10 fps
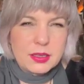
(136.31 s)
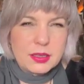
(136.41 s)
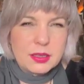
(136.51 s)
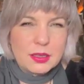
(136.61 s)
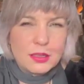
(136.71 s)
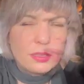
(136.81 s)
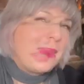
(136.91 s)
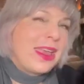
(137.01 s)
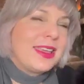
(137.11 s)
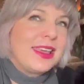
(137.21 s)
Why
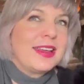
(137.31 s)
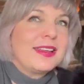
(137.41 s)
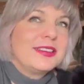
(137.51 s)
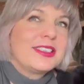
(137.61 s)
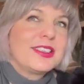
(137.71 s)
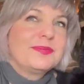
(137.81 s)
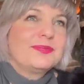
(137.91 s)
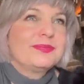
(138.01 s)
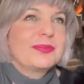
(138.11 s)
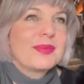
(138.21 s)
make it
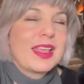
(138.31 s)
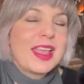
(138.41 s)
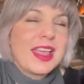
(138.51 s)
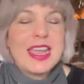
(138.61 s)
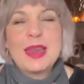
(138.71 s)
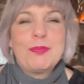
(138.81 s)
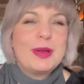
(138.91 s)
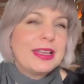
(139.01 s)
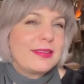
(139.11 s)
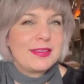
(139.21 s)
an
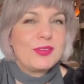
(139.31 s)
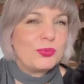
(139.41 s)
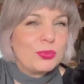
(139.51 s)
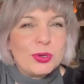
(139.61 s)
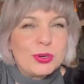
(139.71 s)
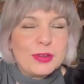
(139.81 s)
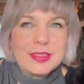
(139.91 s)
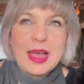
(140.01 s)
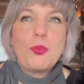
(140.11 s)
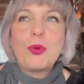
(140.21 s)
implicit rule
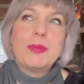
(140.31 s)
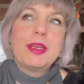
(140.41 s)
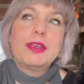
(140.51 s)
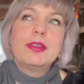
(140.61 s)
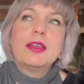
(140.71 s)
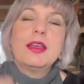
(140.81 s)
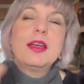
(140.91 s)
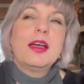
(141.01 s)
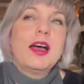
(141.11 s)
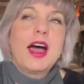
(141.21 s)
that women
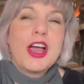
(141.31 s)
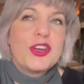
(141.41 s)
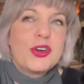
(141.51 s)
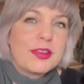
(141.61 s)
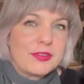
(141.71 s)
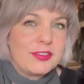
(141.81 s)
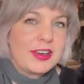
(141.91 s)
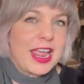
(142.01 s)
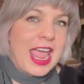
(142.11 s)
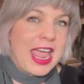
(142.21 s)
under a
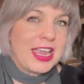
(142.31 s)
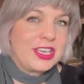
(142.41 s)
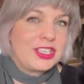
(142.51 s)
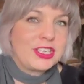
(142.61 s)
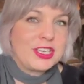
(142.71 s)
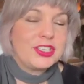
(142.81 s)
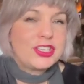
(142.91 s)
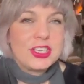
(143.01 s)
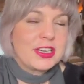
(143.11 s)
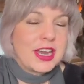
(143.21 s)
certain age
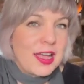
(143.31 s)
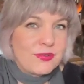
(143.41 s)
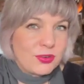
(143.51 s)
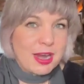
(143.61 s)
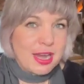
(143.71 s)
shouldn't have gray hair?